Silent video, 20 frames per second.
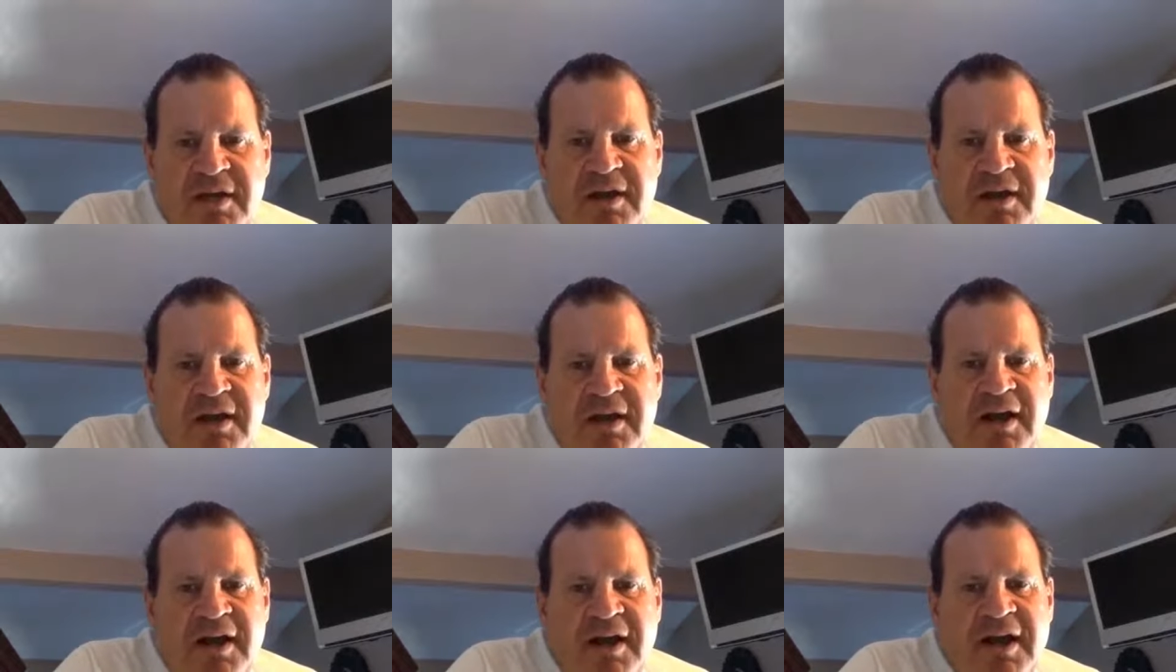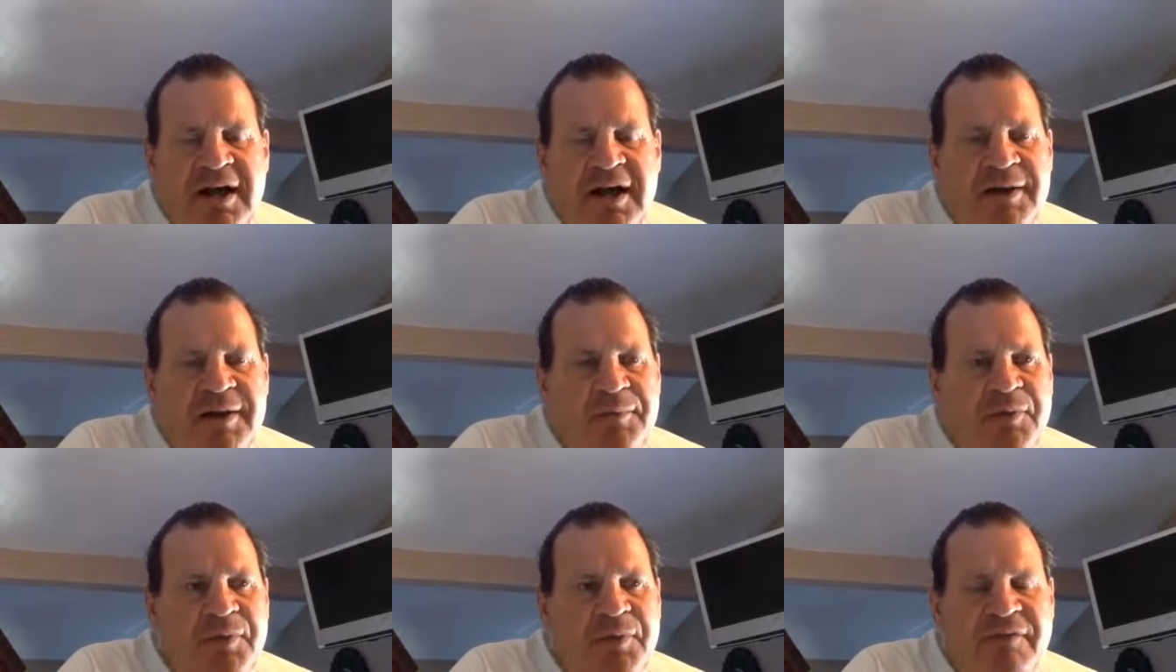
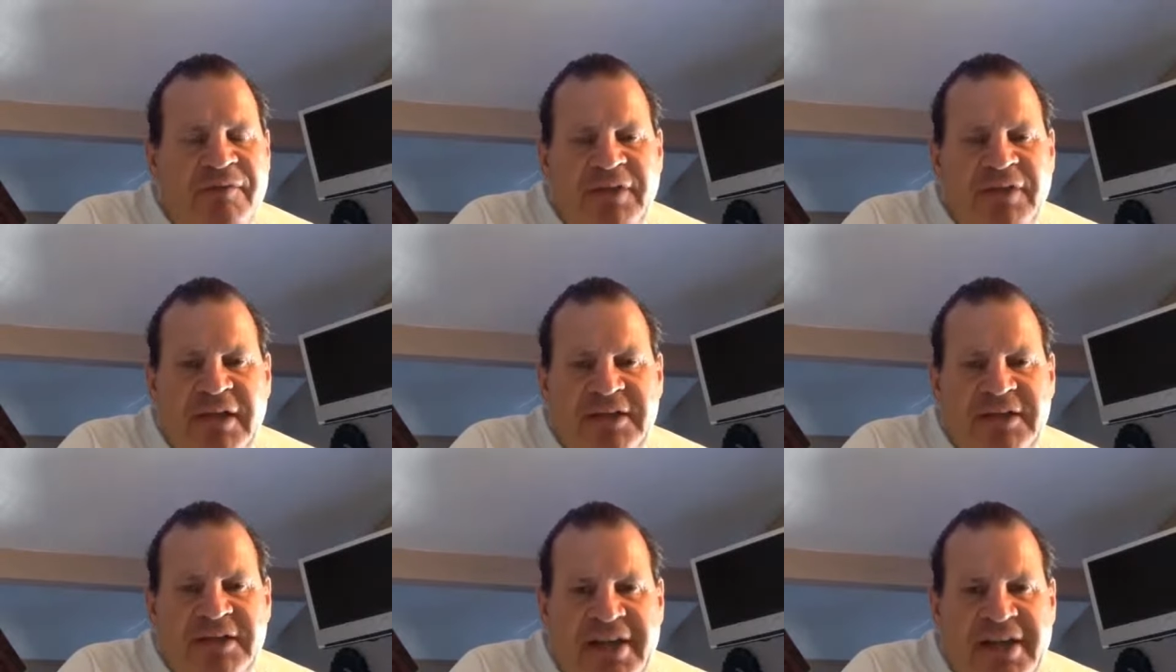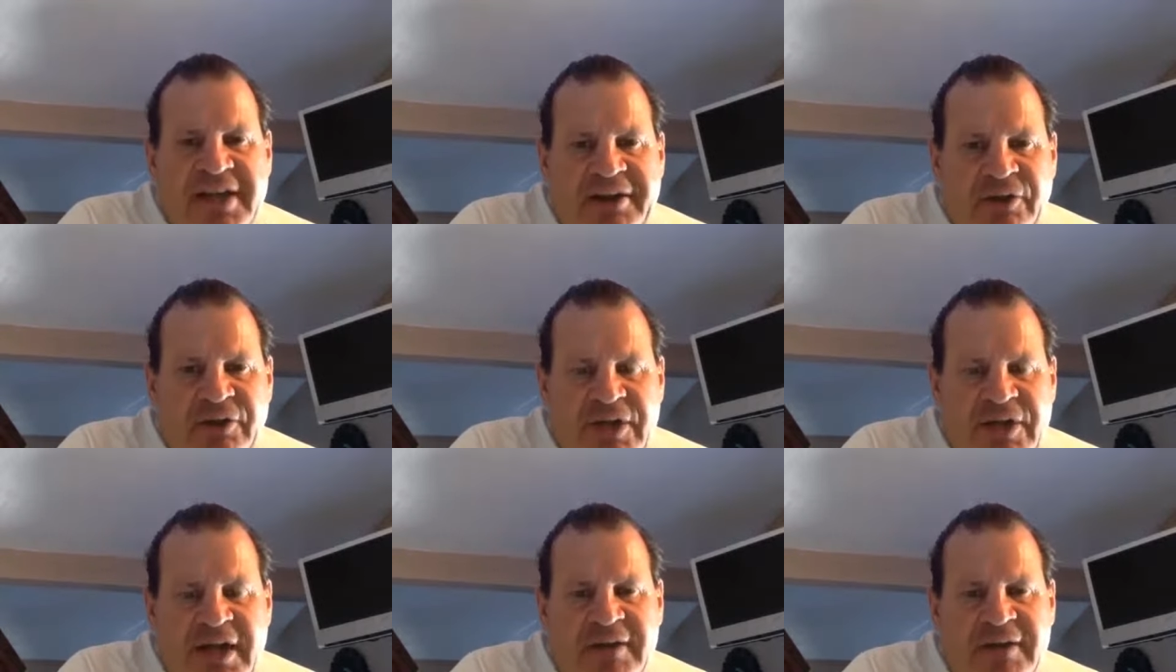We haven't got a
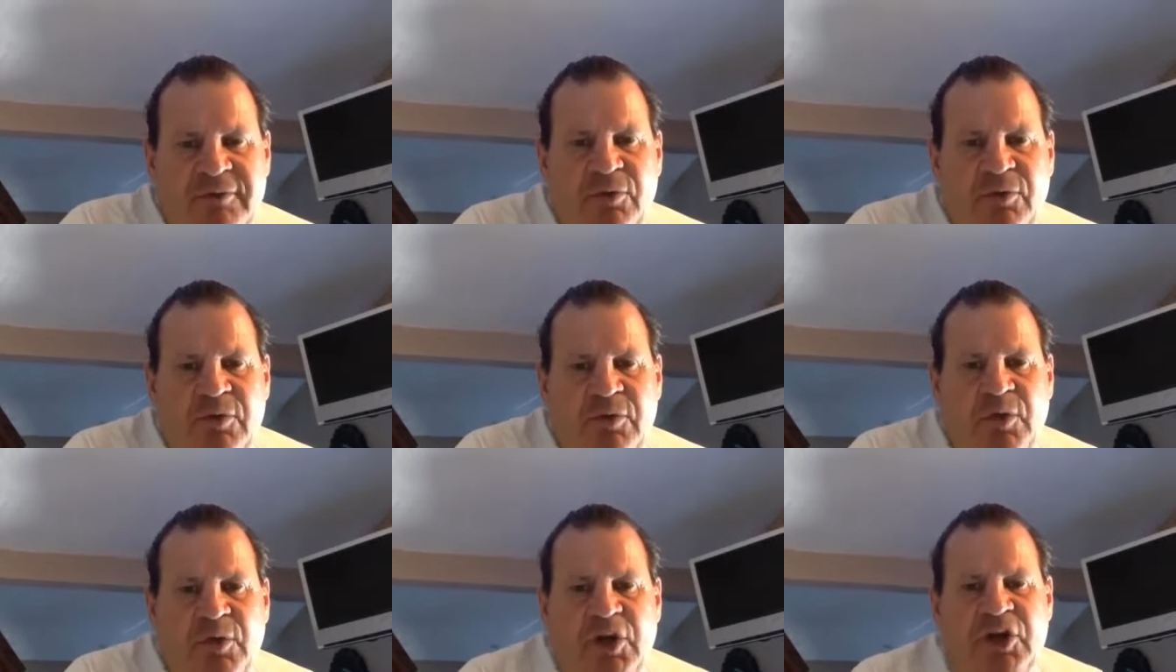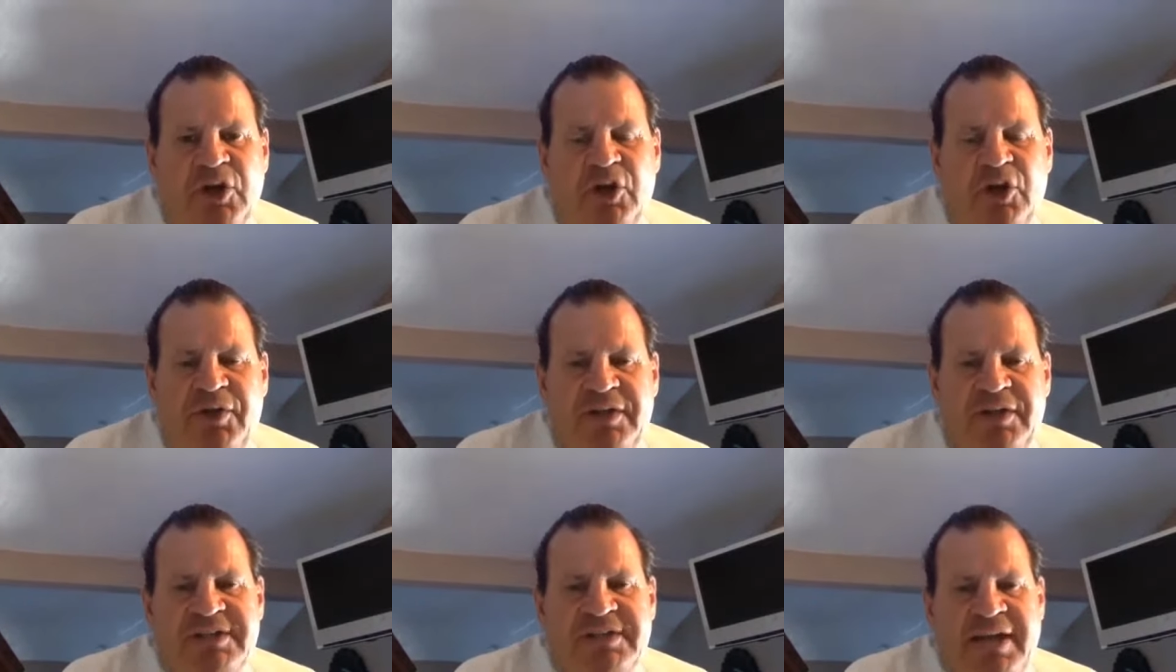title yet. We're working on
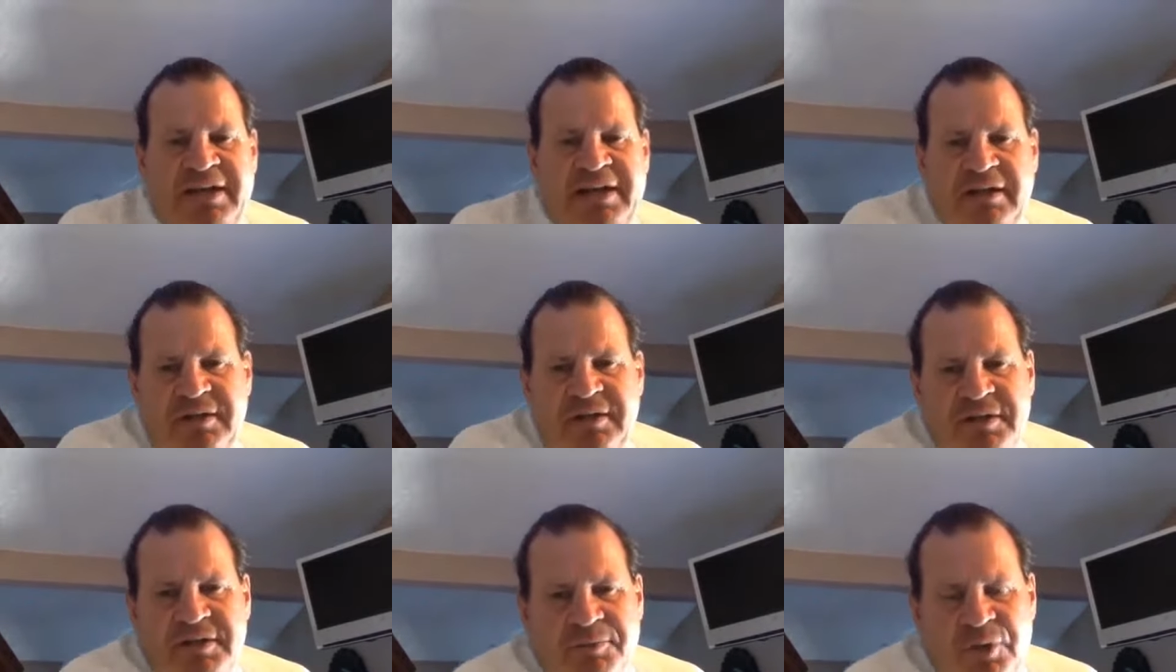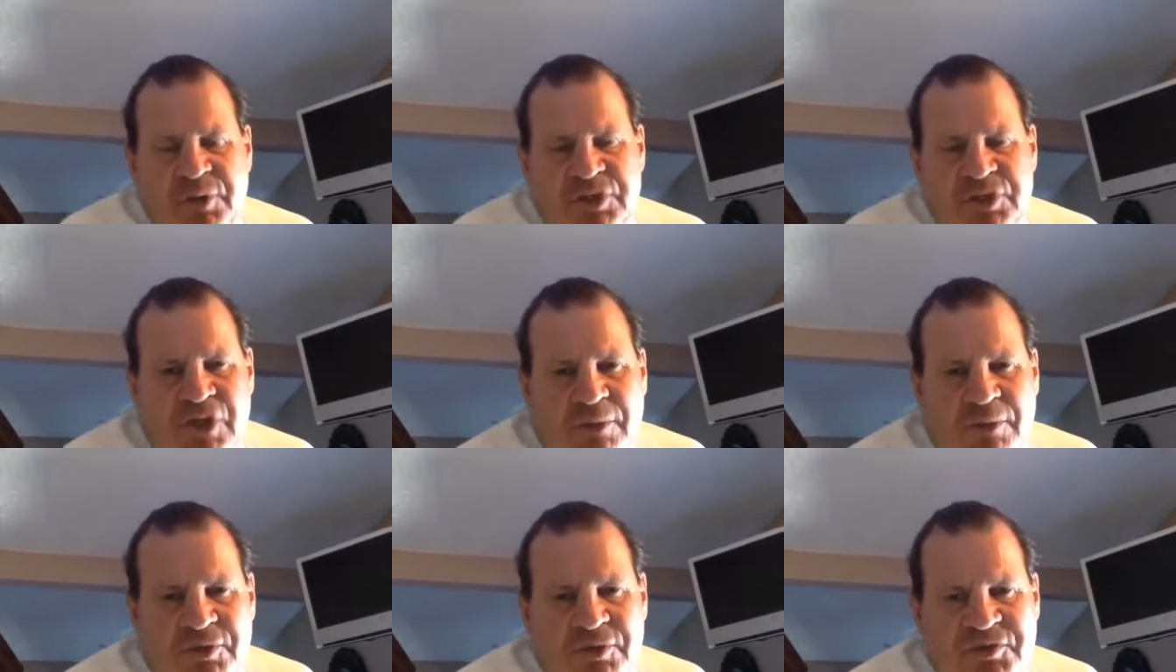the title. The book's
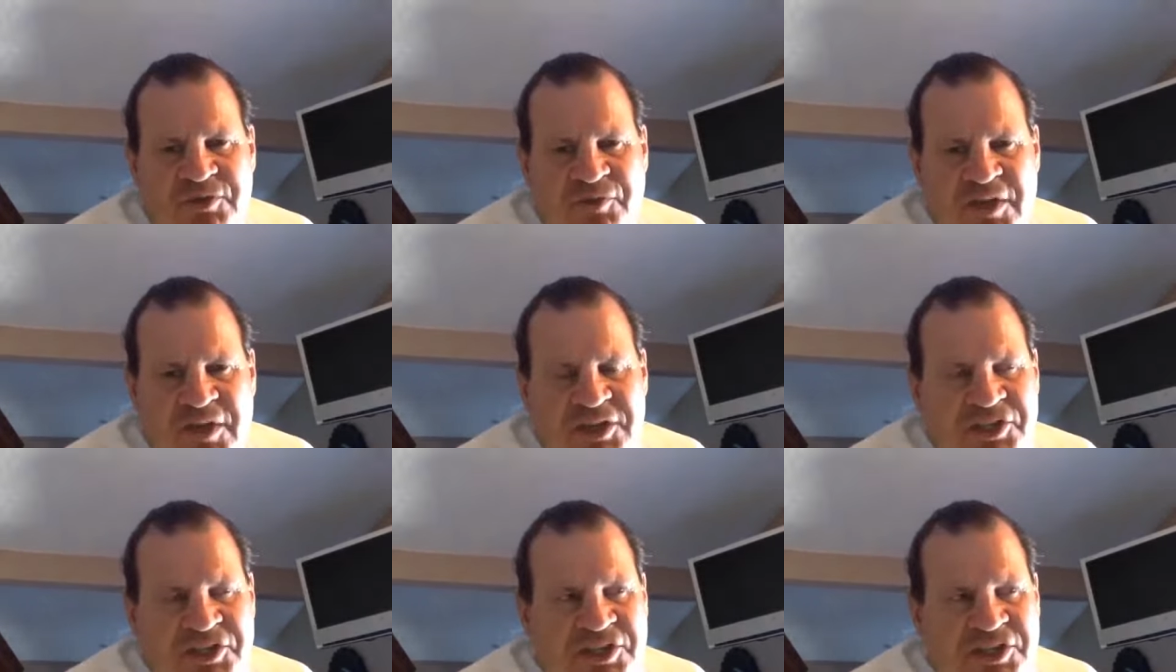almost finished.